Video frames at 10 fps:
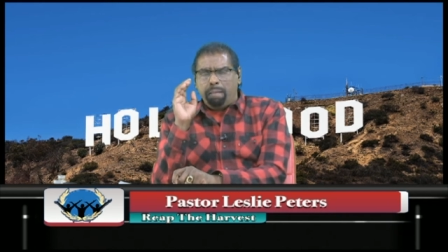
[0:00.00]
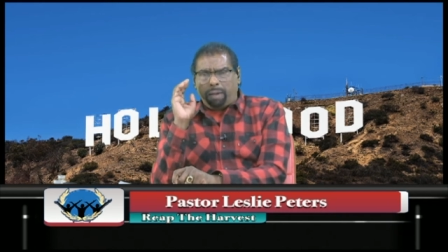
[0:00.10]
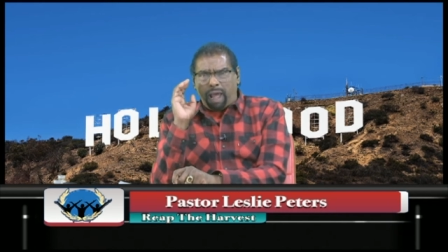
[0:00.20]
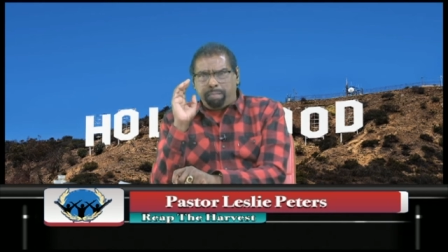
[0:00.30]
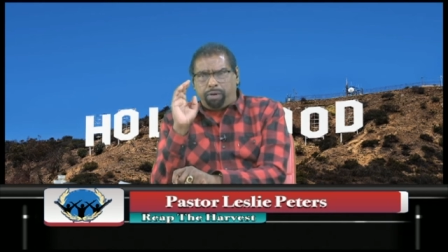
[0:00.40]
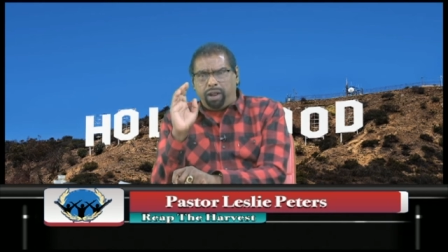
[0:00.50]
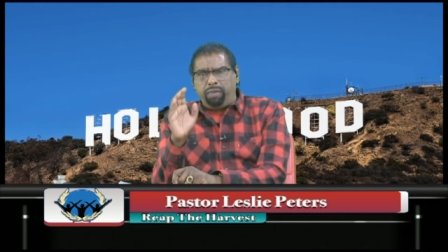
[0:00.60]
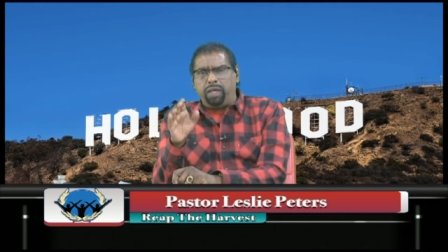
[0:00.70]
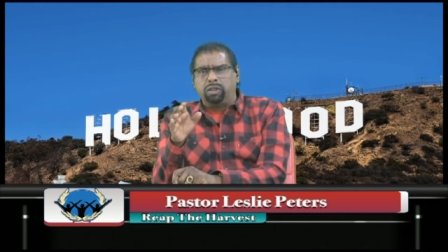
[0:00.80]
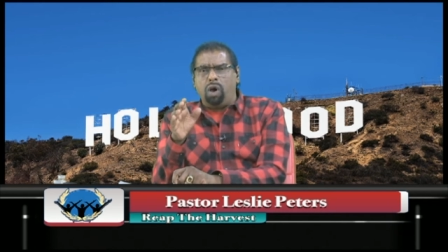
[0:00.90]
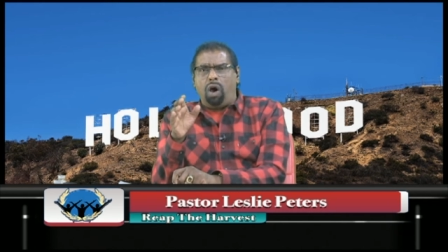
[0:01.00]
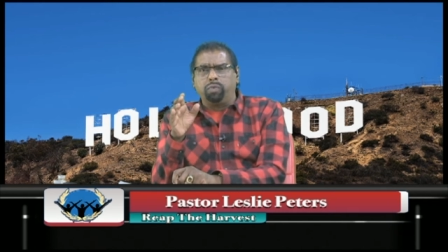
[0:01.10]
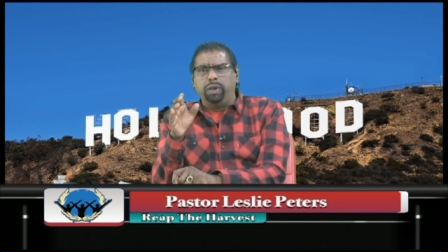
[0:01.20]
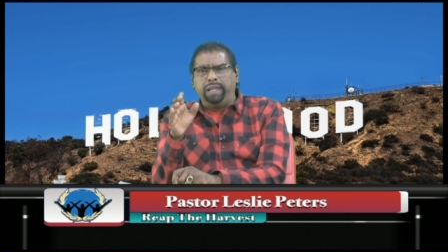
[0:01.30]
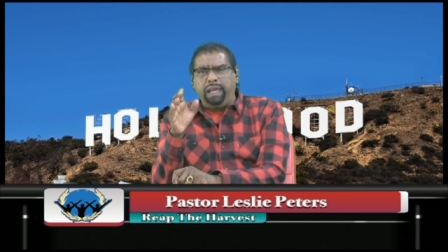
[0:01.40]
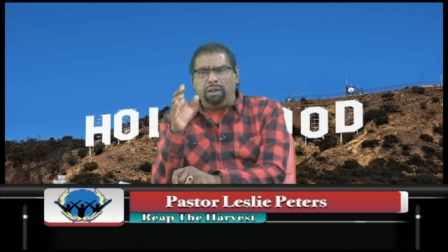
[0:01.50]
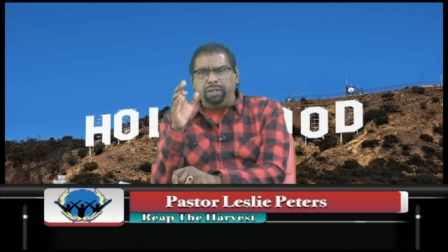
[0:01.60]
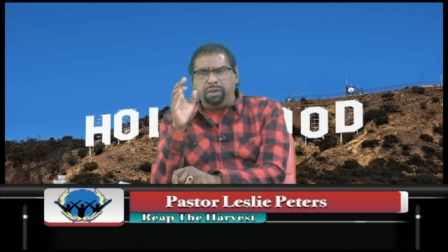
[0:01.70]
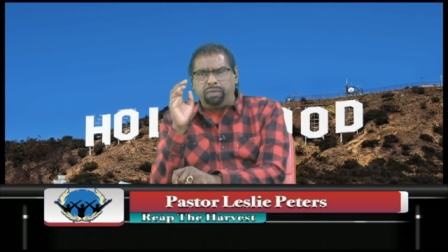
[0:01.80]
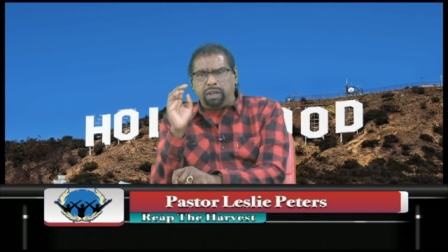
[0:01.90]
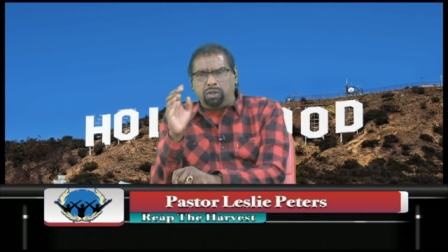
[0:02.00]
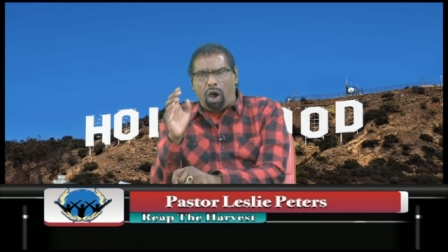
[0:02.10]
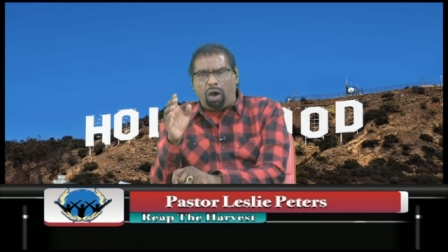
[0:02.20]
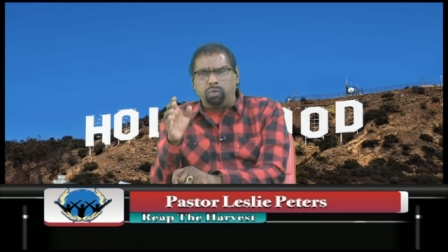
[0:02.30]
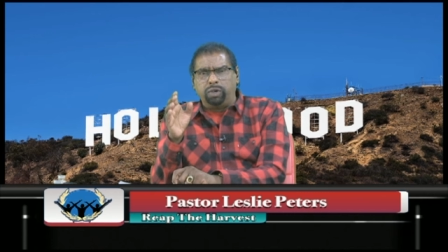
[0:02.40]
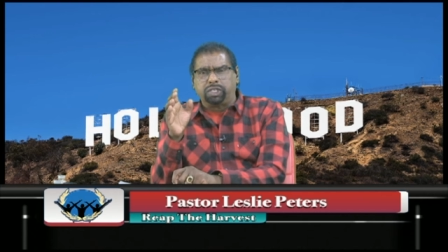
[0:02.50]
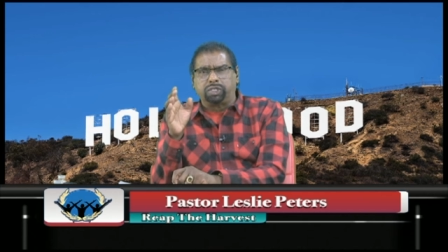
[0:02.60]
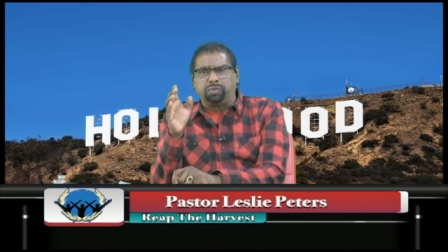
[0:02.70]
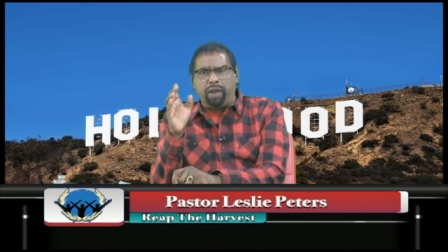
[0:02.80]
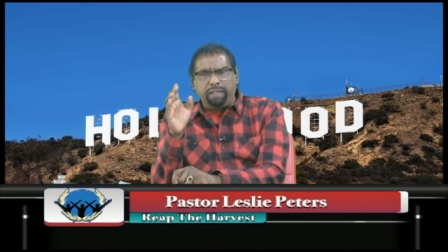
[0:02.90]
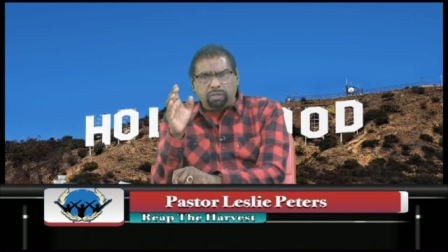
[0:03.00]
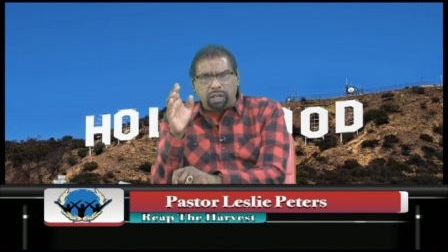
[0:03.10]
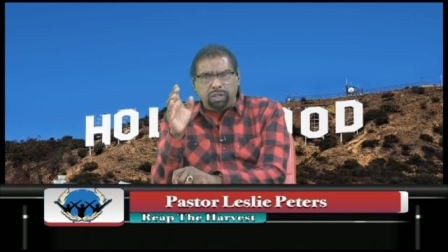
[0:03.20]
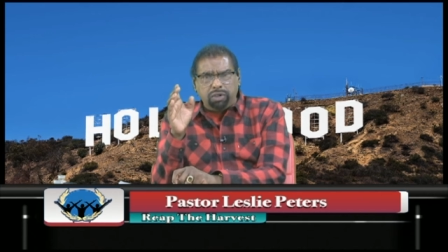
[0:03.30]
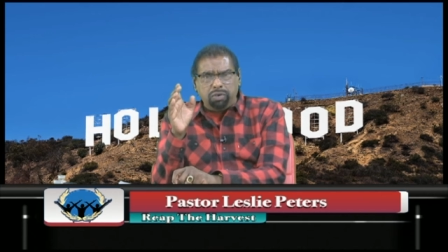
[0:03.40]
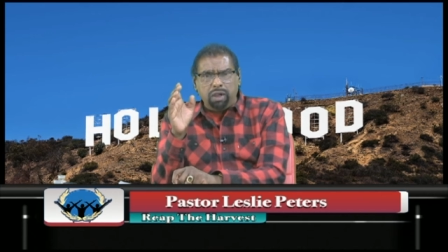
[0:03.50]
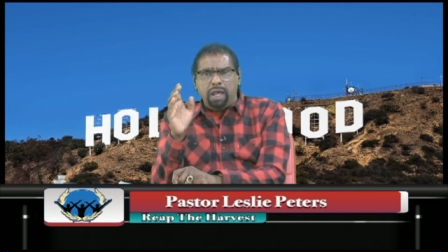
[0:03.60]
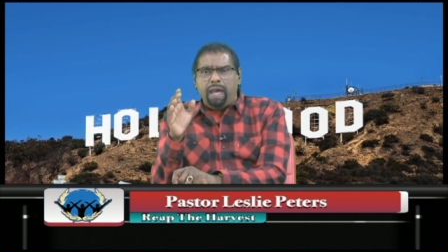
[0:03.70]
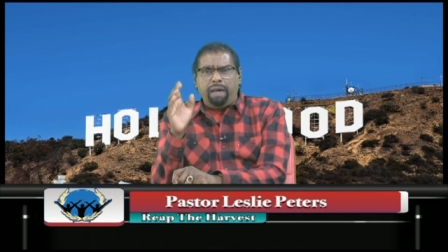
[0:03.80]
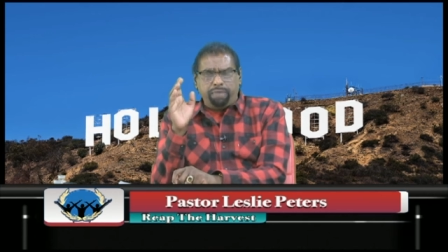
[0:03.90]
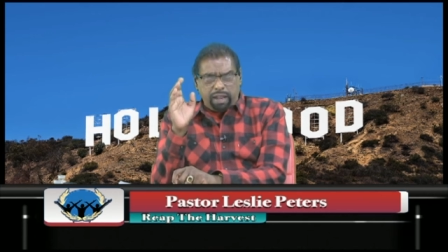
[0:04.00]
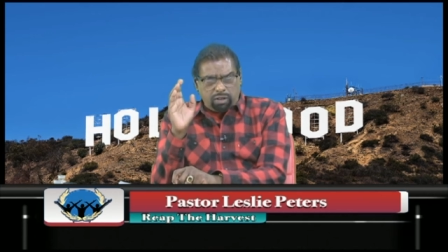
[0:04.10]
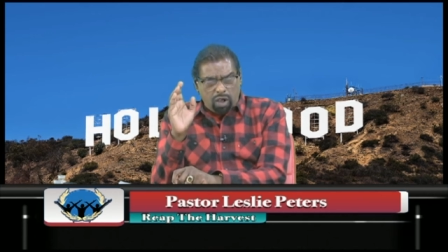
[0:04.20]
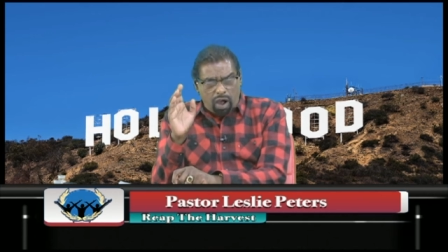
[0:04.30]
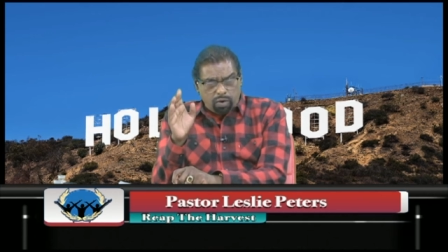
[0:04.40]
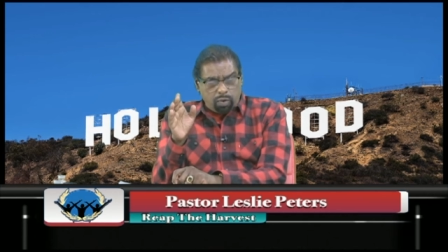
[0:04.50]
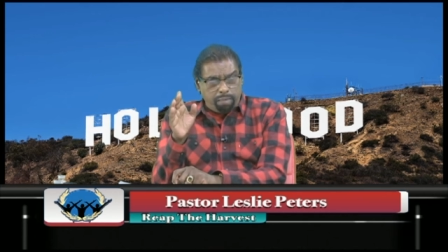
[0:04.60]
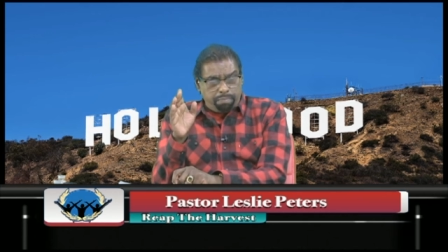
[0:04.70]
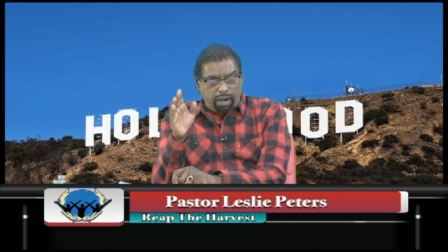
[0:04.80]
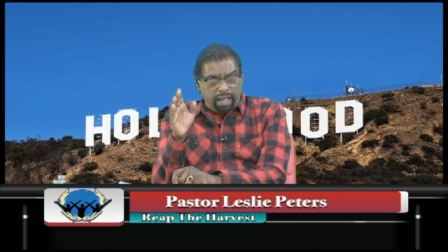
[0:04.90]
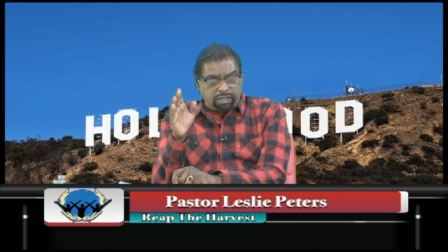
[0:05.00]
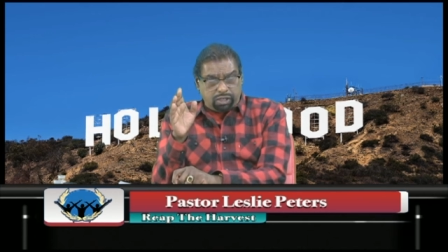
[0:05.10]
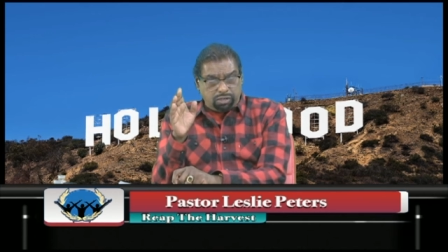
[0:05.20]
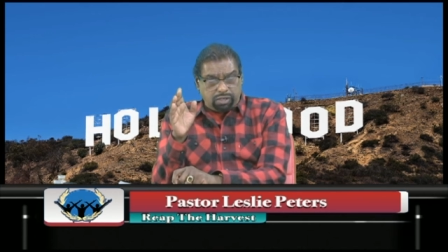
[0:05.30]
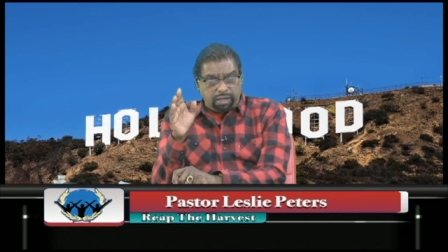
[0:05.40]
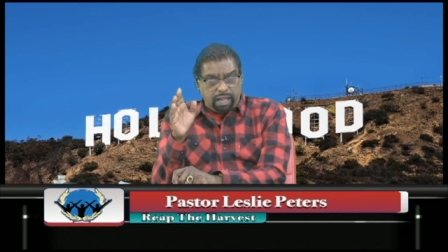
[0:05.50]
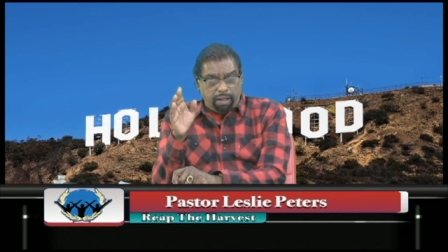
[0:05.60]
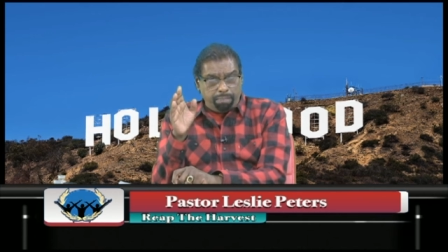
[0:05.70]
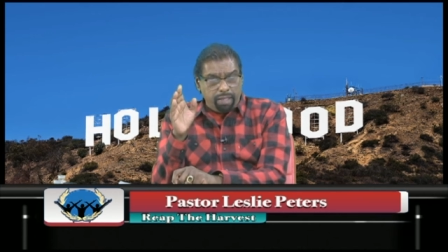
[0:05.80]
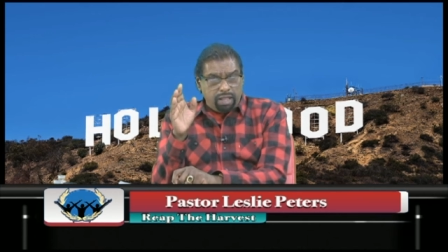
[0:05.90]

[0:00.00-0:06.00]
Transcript: but I pray that God would heal you, that God would strengthen you, and that God would bless you today.